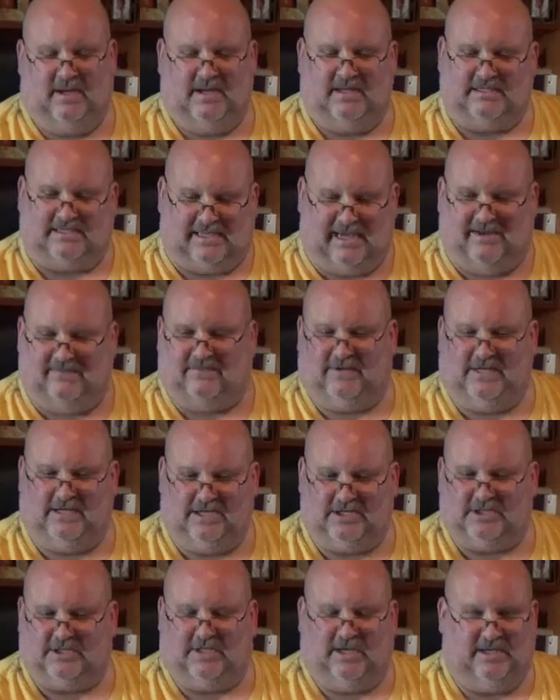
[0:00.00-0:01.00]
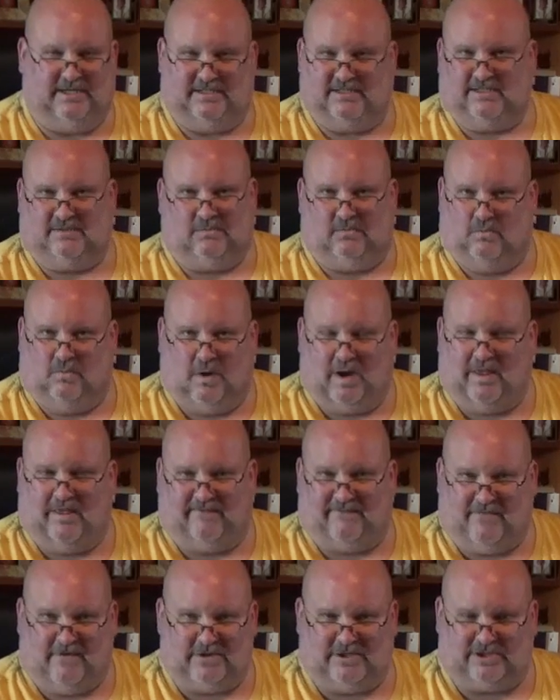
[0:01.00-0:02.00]
Safety is one of the
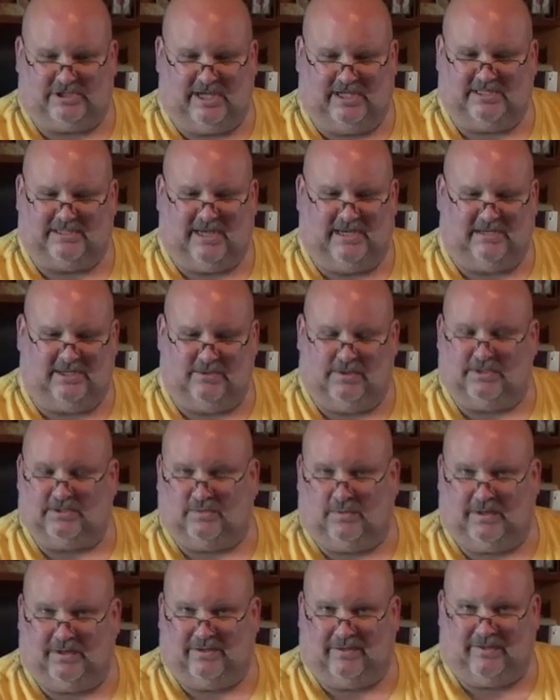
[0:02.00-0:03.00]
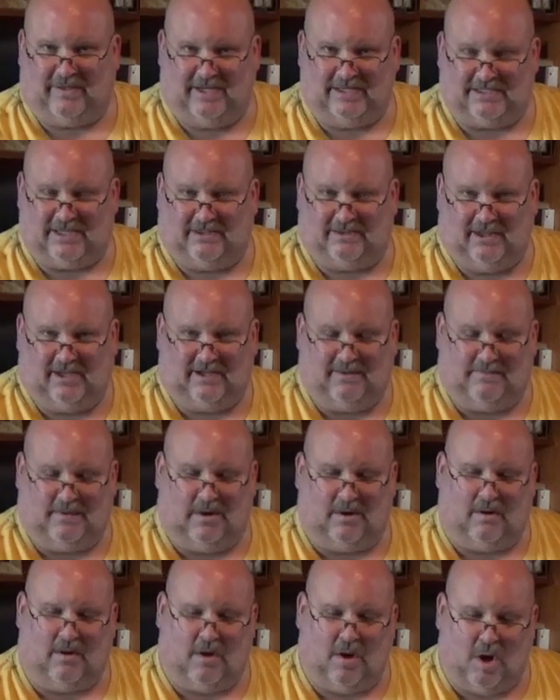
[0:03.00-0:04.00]
first things I do. It's one of the things I think
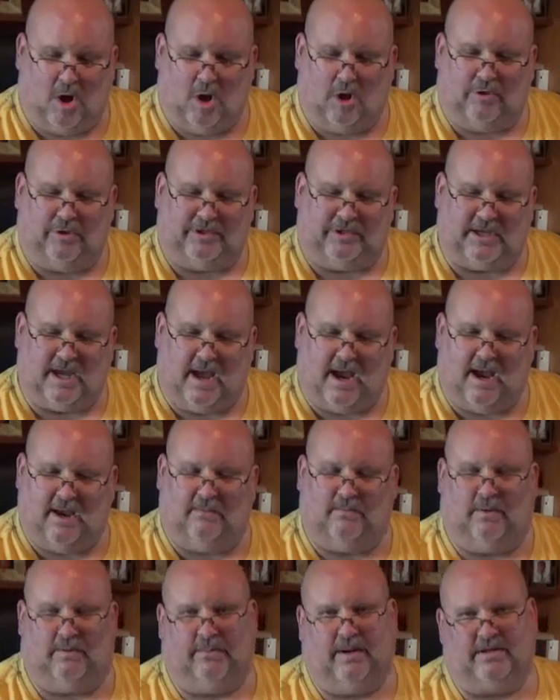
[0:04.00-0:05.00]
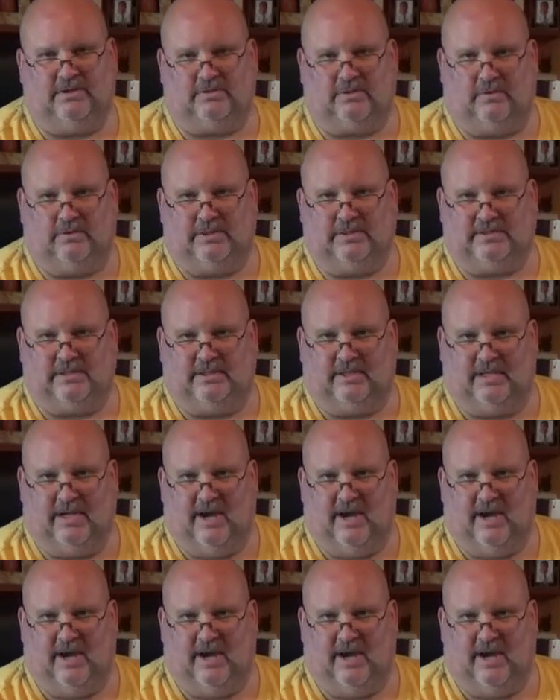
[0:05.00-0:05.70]
about all the time when my drone is in the